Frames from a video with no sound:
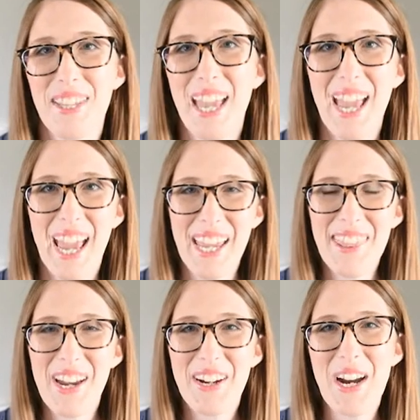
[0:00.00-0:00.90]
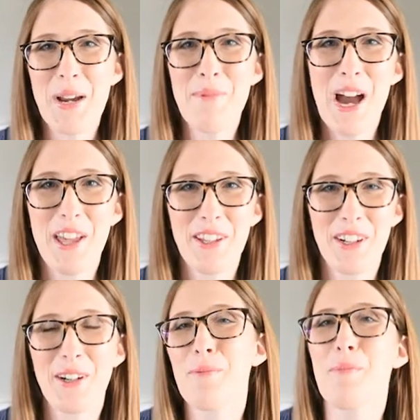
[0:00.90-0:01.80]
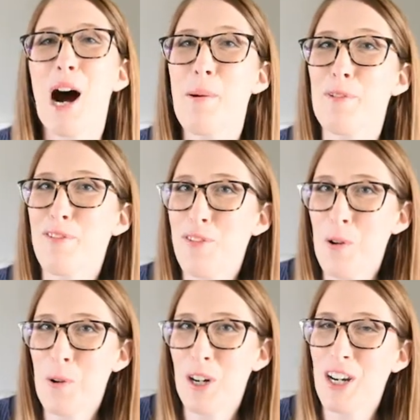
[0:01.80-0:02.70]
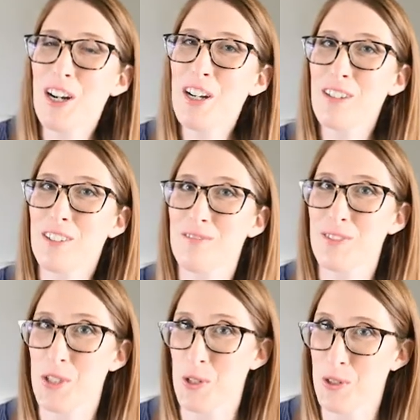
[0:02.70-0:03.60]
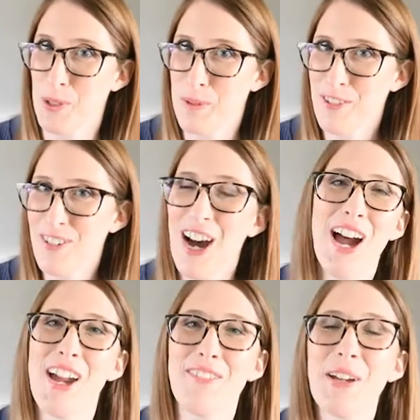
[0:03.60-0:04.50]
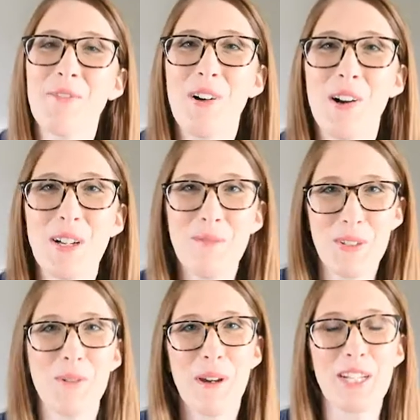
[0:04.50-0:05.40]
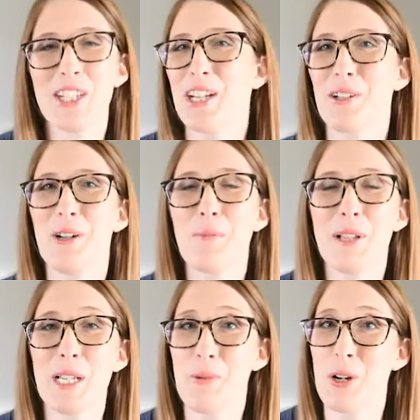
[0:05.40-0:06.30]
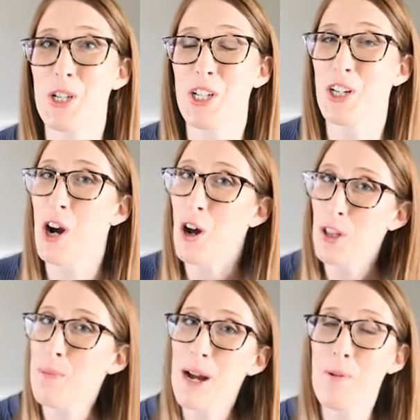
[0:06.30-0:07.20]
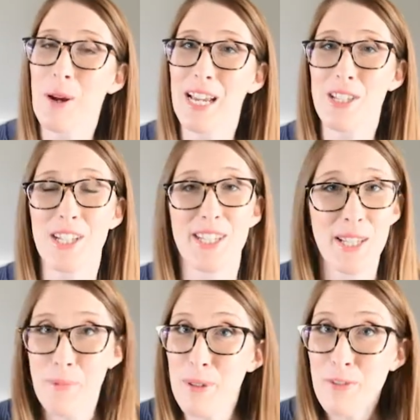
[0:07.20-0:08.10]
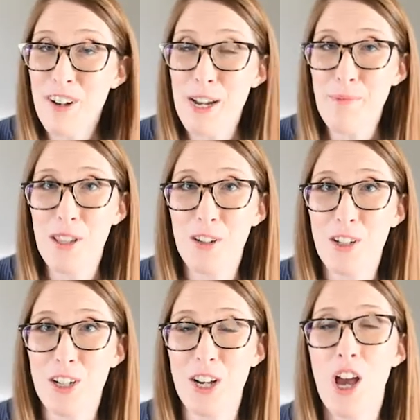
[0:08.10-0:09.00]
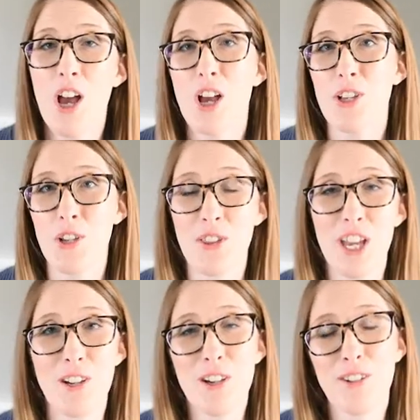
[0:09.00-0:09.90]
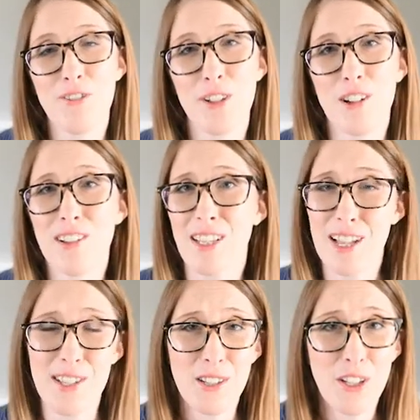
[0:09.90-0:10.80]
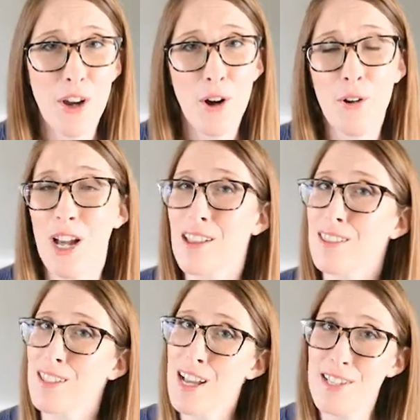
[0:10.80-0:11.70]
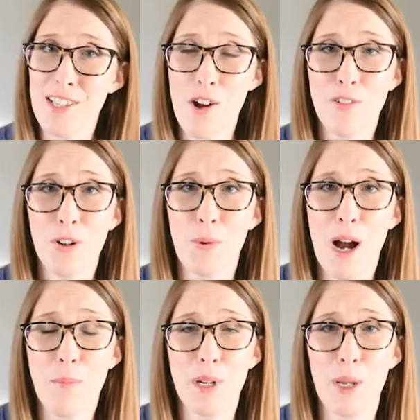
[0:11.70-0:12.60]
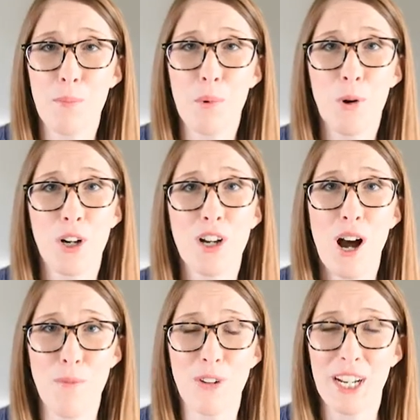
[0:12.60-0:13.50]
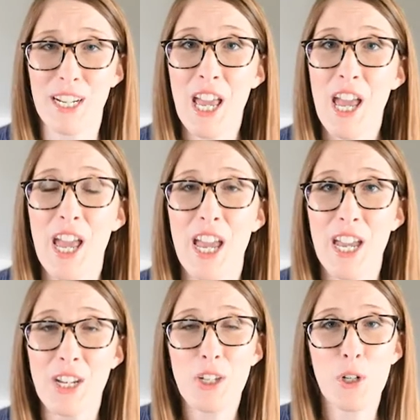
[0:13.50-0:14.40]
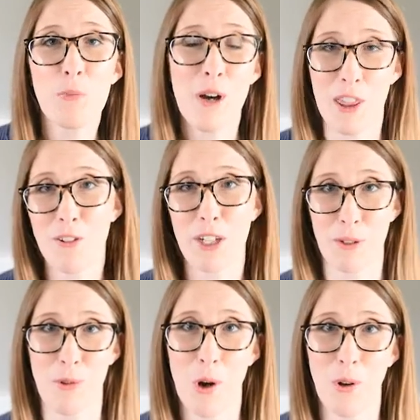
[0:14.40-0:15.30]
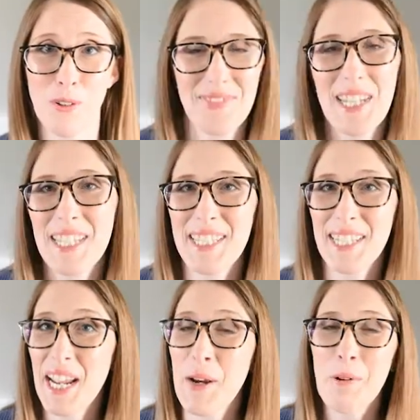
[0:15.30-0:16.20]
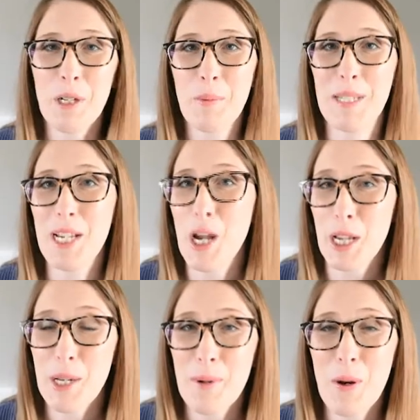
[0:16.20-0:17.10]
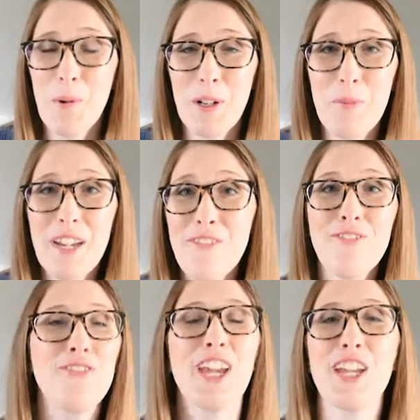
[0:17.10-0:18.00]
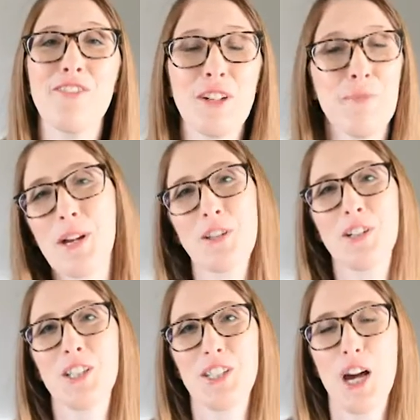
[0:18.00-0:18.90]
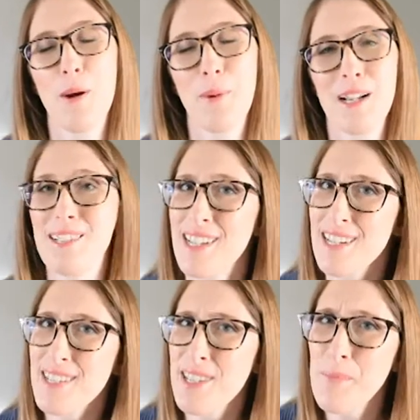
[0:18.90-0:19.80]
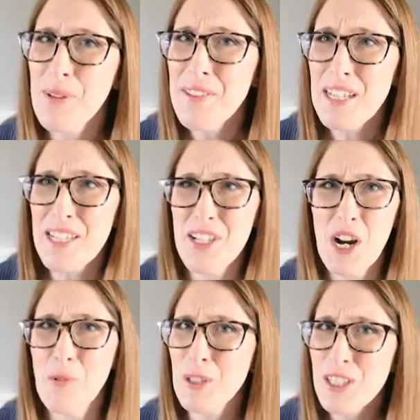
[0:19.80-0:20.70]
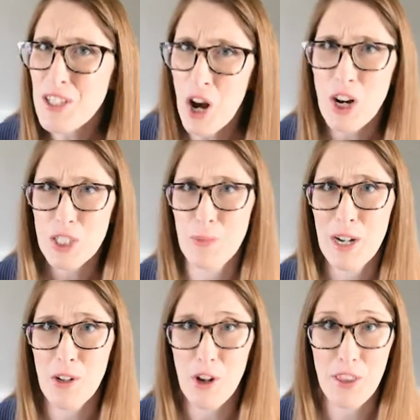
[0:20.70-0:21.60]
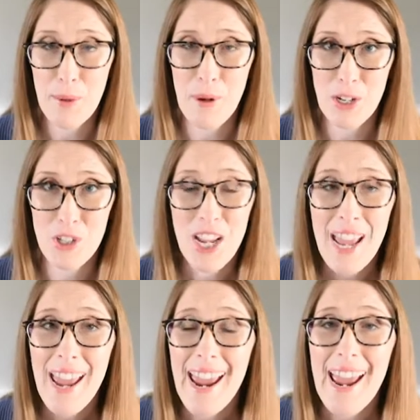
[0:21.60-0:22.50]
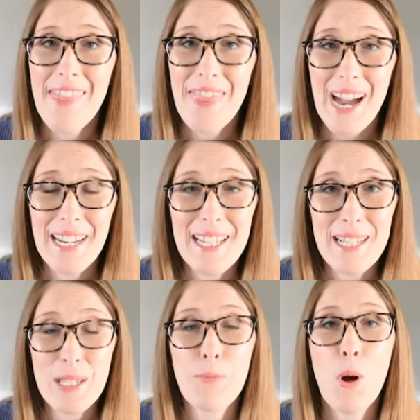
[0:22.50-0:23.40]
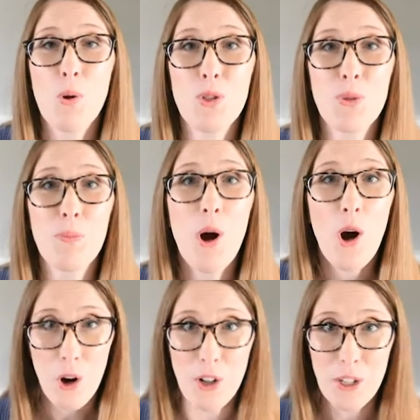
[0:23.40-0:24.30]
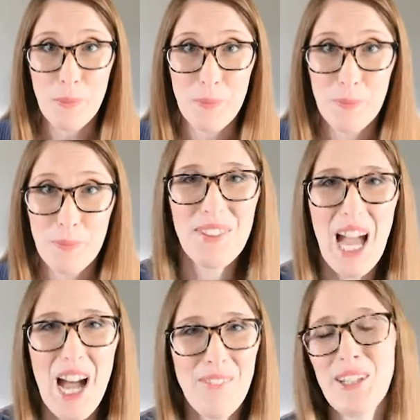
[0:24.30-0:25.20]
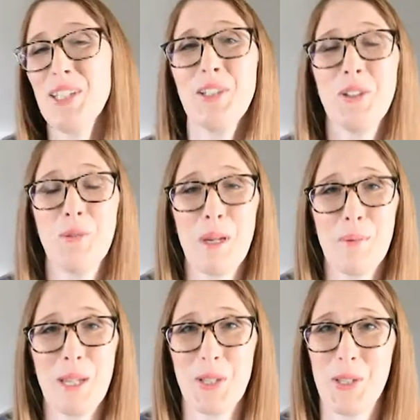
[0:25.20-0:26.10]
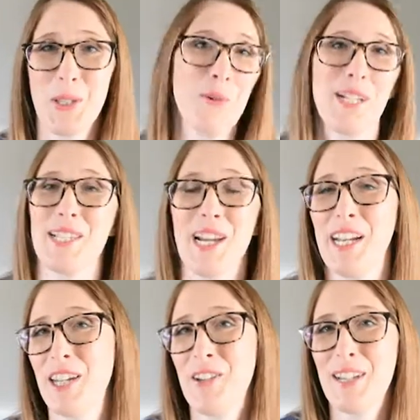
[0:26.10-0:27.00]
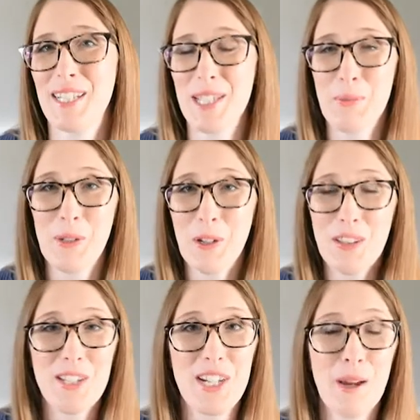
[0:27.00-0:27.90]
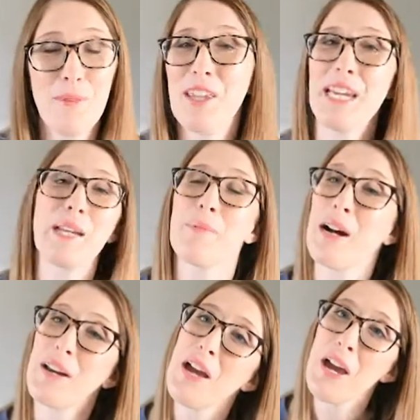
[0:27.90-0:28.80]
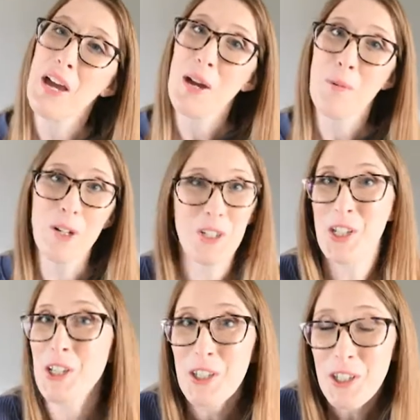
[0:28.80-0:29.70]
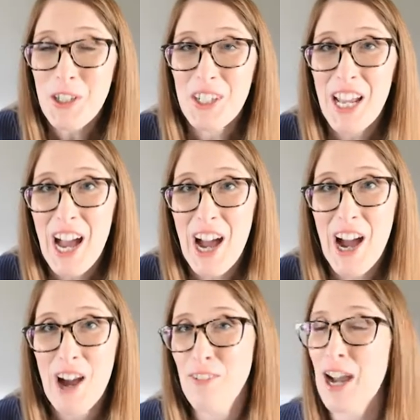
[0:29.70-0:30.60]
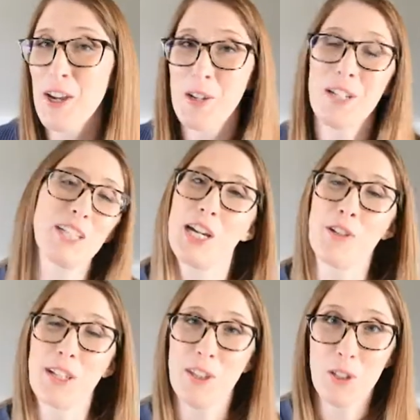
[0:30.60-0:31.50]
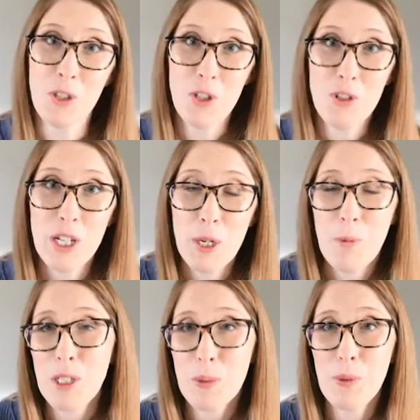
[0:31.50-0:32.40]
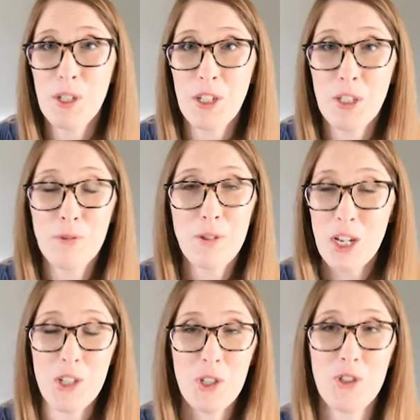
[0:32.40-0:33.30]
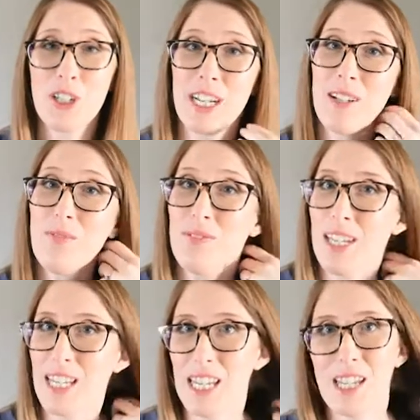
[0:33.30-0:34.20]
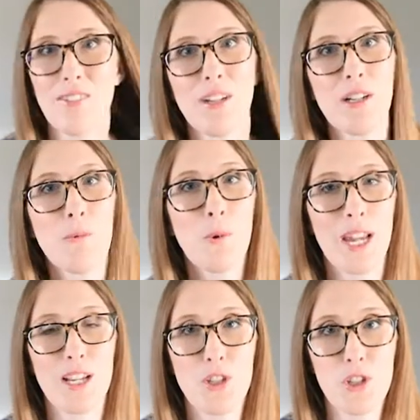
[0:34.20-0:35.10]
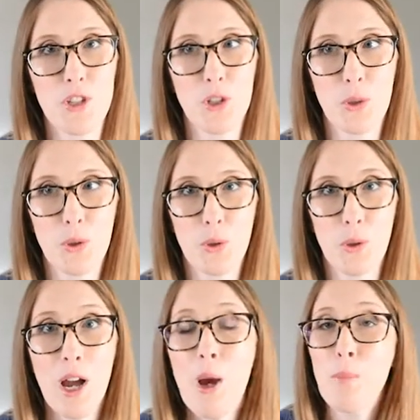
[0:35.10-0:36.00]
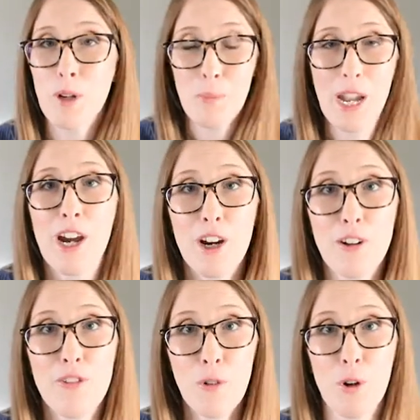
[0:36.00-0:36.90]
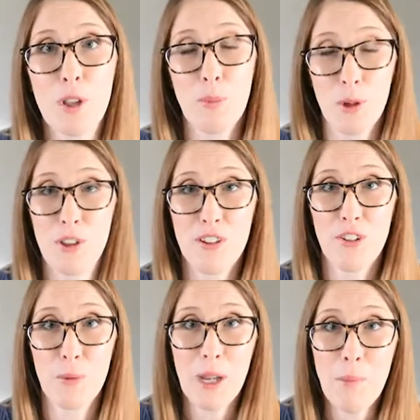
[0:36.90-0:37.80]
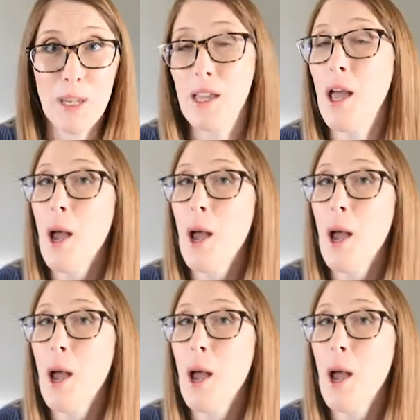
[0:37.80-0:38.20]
Hey there, I'm Heather, mom of 4, soon to be 5, and welcome to my channel, a place where I share all about ways to simplify motherhood so that you can feel less alone, less overwhelmed, and more confident in your mothering role. Today we're going to be talking about one of my favorite motherhood topics, and it's something that's not really talked about all that much, and that is postpartum. Having a new baby is so exciting. You get to spend all this time thinking about what gender you're going to have, how you can decorate the nursery, what to put on your registry, and even ways to prepare for the birth of your baby.